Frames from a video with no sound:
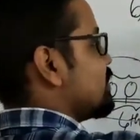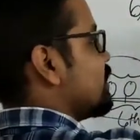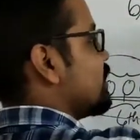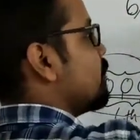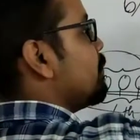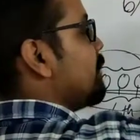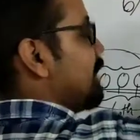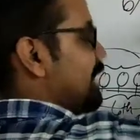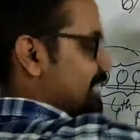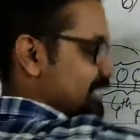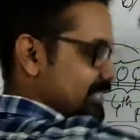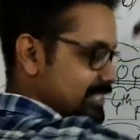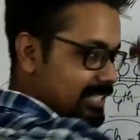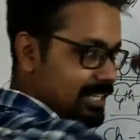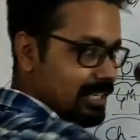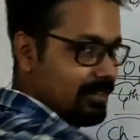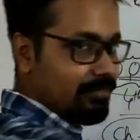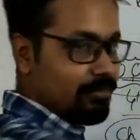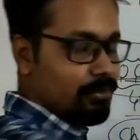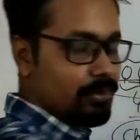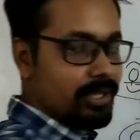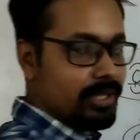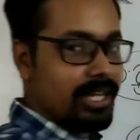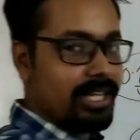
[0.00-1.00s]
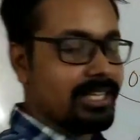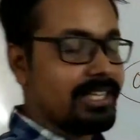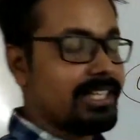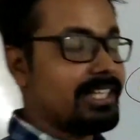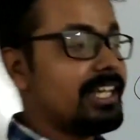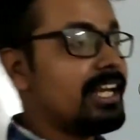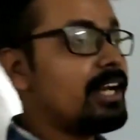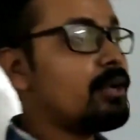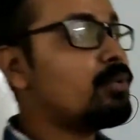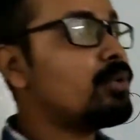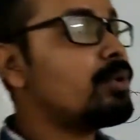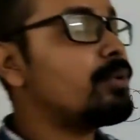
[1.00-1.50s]
sum itself, and
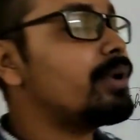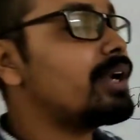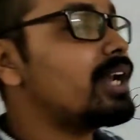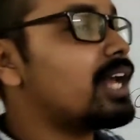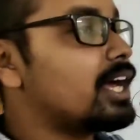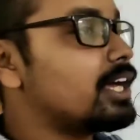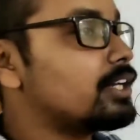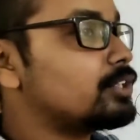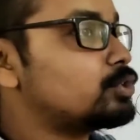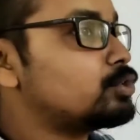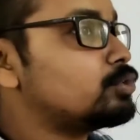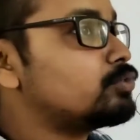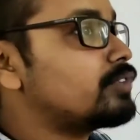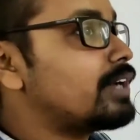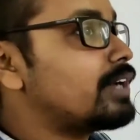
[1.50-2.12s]
there we were asked to